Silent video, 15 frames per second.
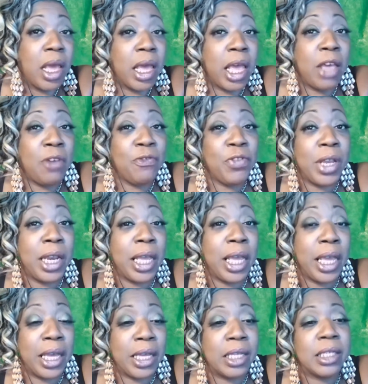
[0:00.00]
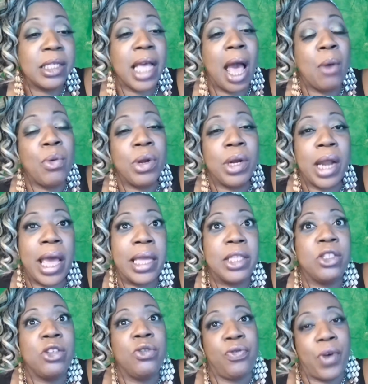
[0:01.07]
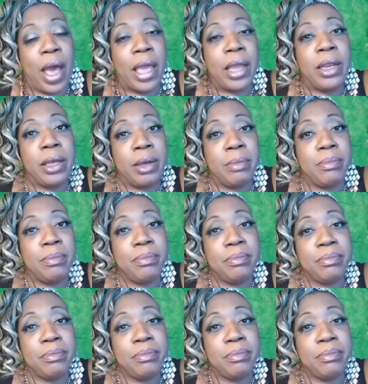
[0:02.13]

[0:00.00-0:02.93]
If it is, I would like to fight him.